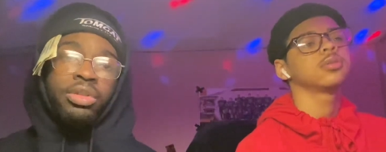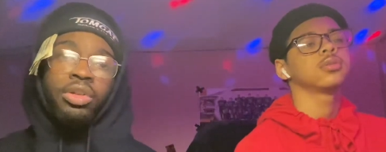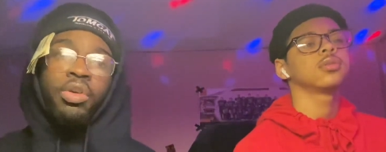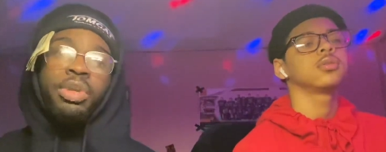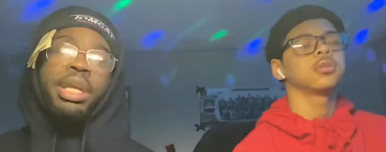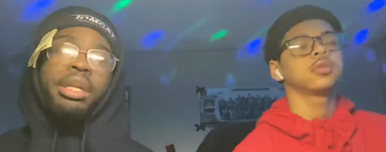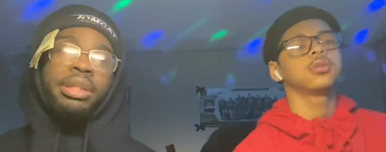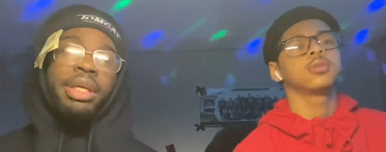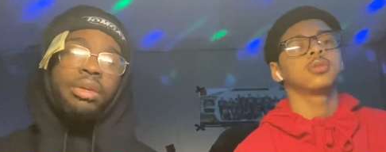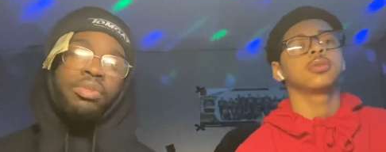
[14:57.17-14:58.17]
Speaker 1: You know, we getting
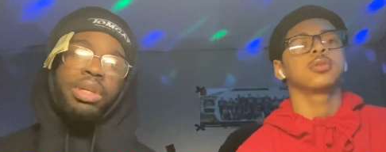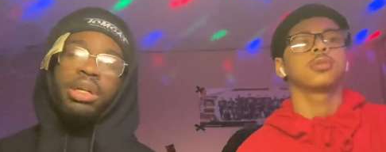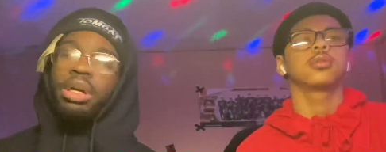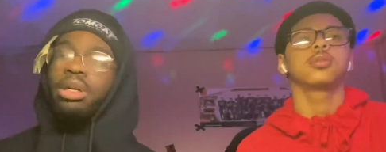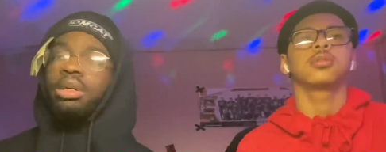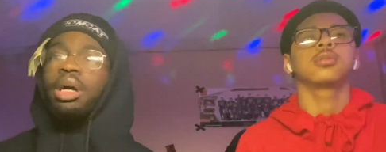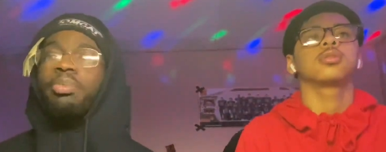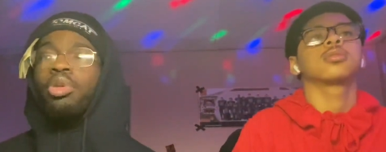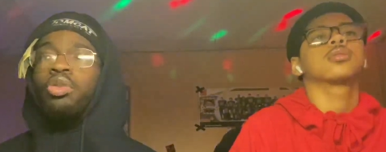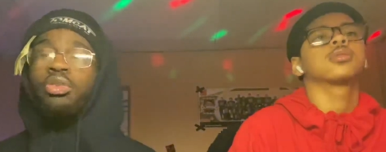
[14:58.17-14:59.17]
lit. We uh
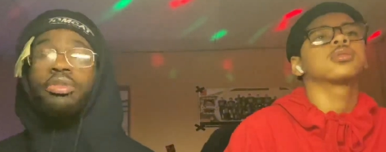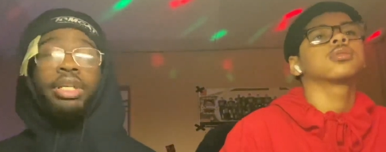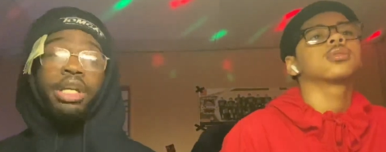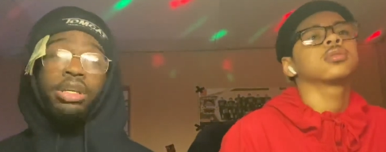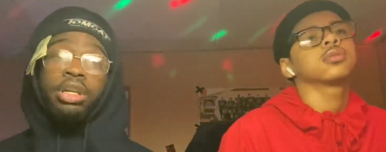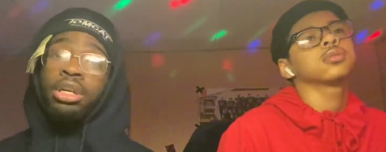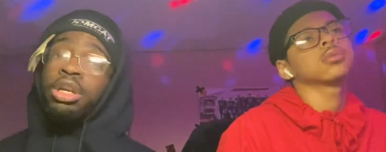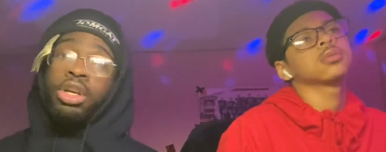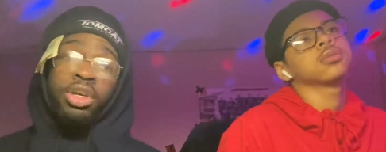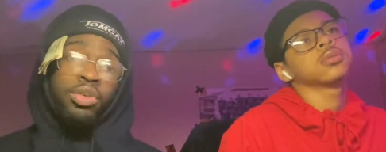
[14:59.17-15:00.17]
uploading over there.
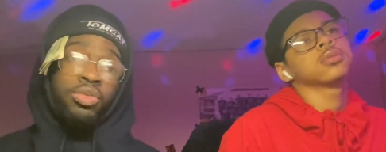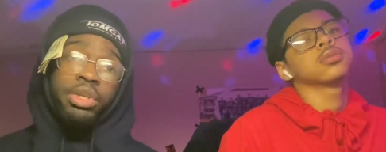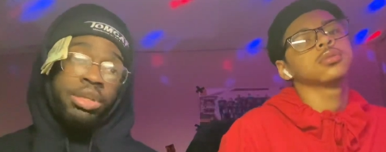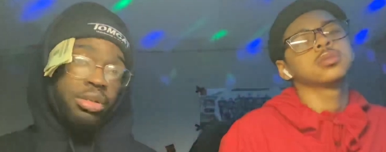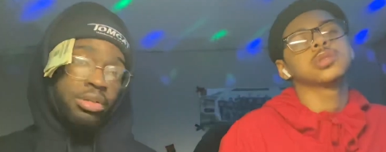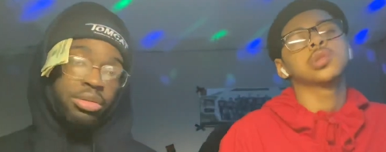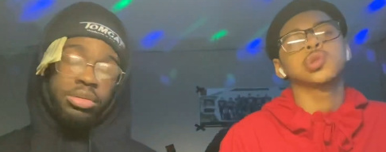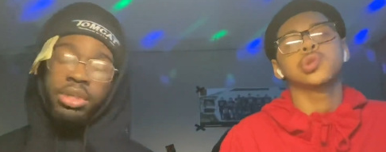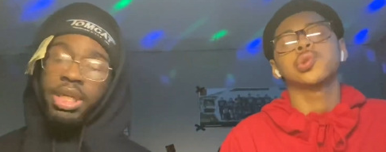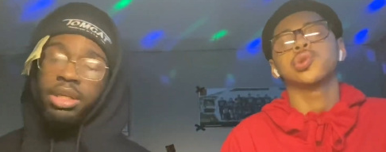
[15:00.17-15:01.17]
We getting the